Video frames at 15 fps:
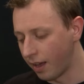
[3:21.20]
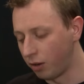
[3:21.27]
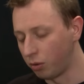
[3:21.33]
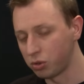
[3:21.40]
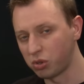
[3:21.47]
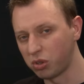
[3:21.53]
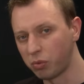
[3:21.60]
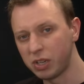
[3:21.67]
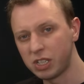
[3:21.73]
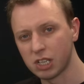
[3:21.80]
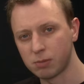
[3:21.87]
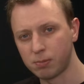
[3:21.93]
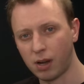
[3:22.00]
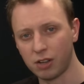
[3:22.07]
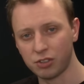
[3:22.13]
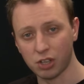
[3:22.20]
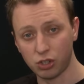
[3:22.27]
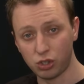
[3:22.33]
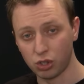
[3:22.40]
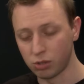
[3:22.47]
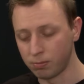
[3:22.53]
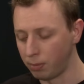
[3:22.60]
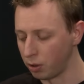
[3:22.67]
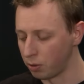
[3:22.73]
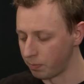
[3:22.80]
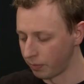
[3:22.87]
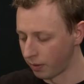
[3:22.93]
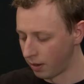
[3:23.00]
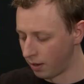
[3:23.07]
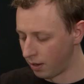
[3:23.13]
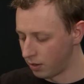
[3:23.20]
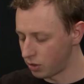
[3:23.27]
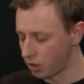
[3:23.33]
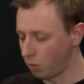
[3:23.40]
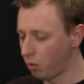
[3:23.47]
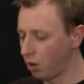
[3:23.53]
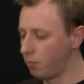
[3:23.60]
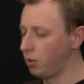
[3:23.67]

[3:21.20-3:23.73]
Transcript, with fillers: and also the recessed parts that are just blue. So what